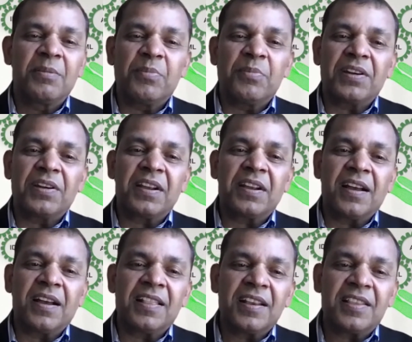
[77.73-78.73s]
but
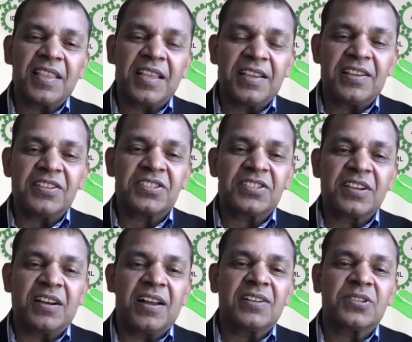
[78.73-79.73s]
other thing is
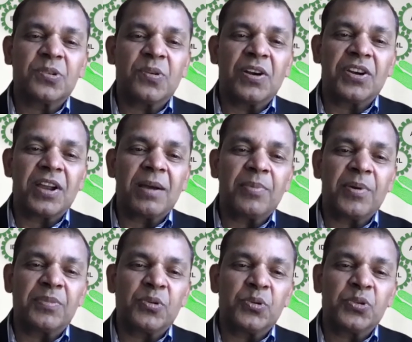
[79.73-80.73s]
also on top
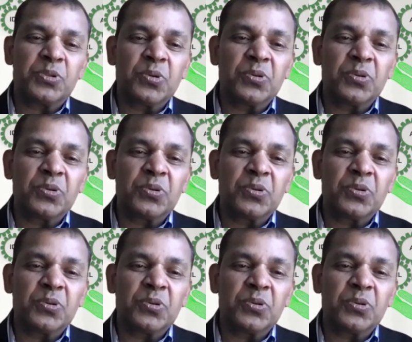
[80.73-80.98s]
of those